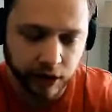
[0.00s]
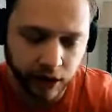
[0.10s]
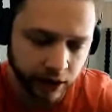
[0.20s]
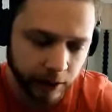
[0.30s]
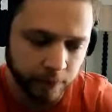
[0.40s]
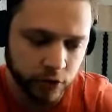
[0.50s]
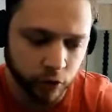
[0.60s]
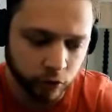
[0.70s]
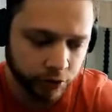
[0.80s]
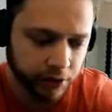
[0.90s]
Um, so,
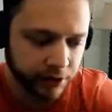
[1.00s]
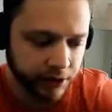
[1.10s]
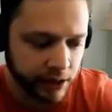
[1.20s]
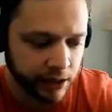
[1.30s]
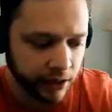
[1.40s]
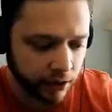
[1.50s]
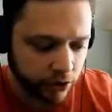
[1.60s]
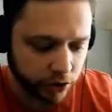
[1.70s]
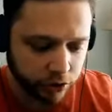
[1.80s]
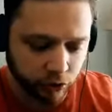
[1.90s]
really
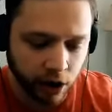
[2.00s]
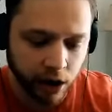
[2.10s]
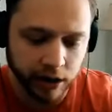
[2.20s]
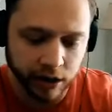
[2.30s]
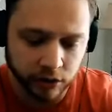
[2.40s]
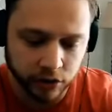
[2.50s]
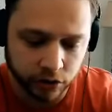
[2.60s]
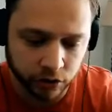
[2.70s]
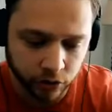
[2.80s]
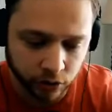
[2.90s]
trying
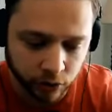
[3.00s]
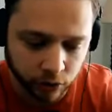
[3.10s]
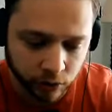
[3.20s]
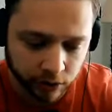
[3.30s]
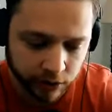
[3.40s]
to